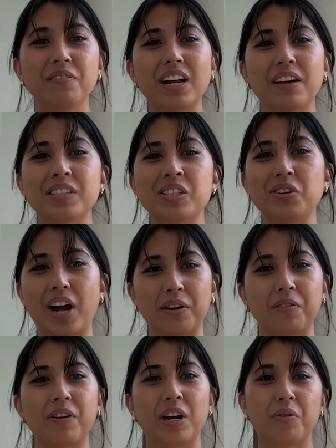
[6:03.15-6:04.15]
have to interact
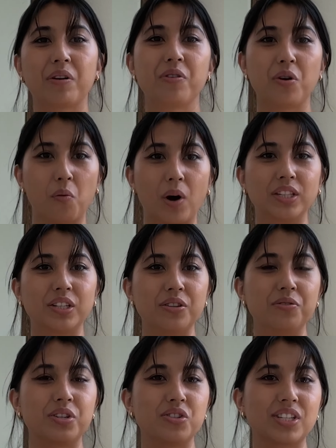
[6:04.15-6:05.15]
with anyone if you don't want to. You
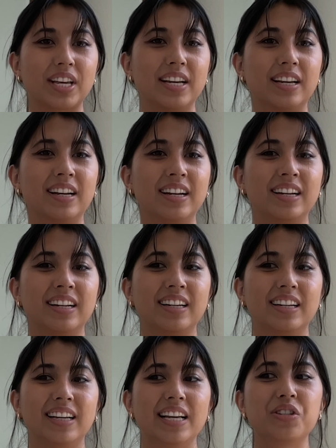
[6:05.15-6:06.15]
can just like
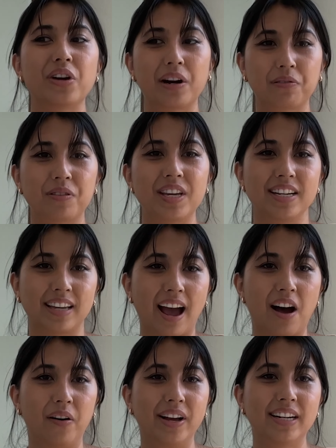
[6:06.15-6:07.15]
interact with the
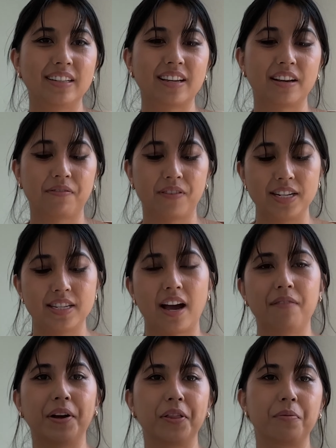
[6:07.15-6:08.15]
account, and it's like fun to have
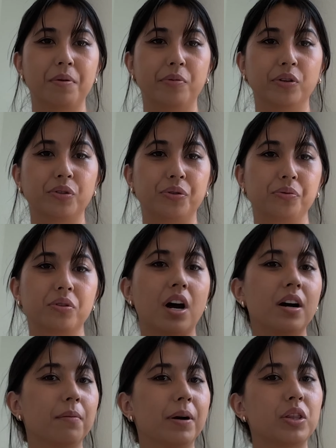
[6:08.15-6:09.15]
other people to
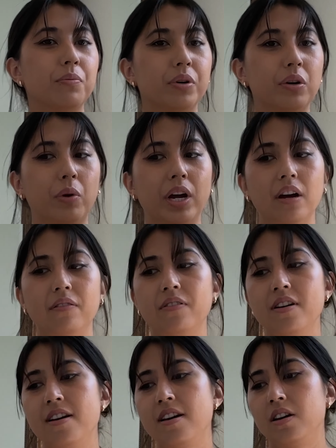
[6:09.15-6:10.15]
talk about the book with.
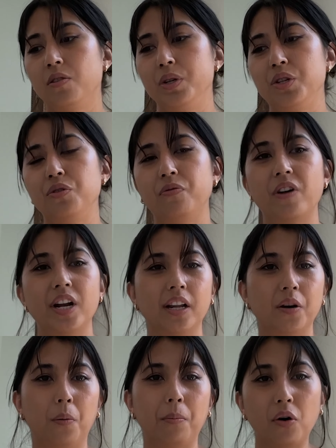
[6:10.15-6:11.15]
We do fun
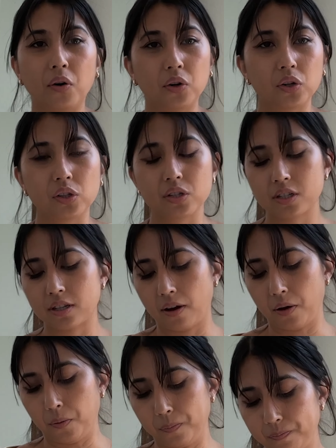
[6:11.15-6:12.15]
little polls.
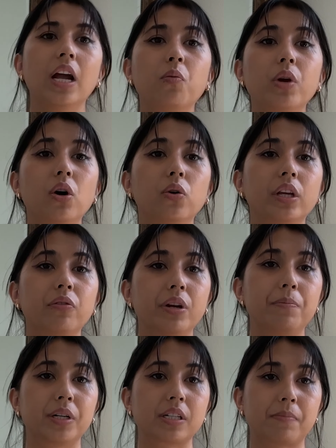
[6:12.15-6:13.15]
And we only read
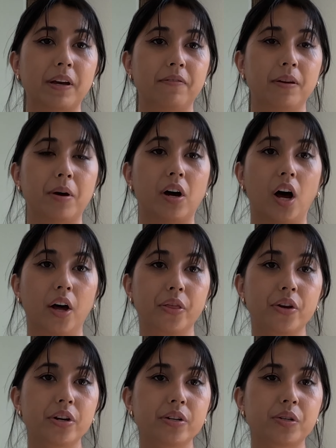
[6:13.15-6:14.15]
books by female
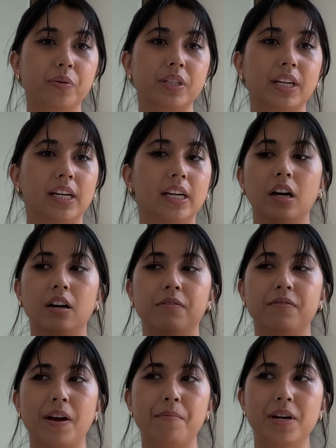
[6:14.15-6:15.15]
authors, so it's like a
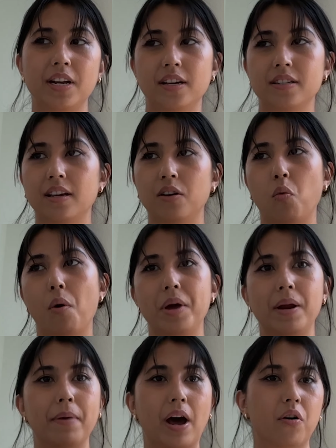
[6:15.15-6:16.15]
feminist, like
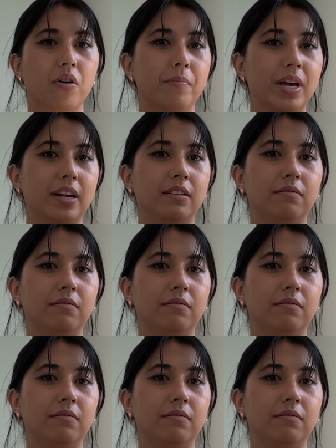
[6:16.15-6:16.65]
woman empowerment